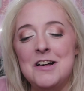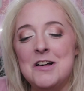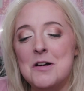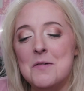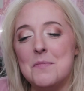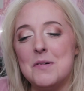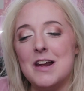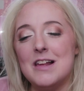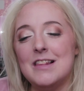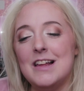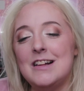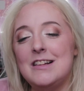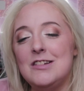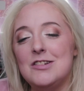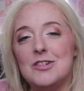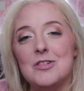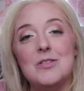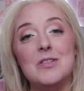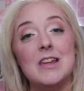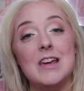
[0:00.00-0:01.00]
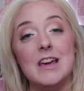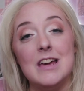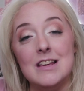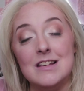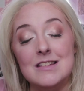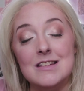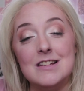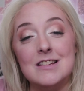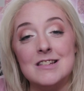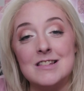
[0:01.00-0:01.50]
but I like to do the
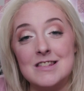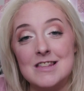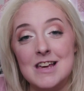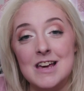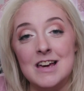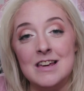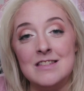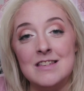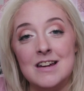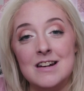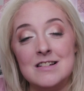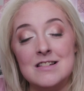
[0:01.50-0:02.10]
easiest thing that is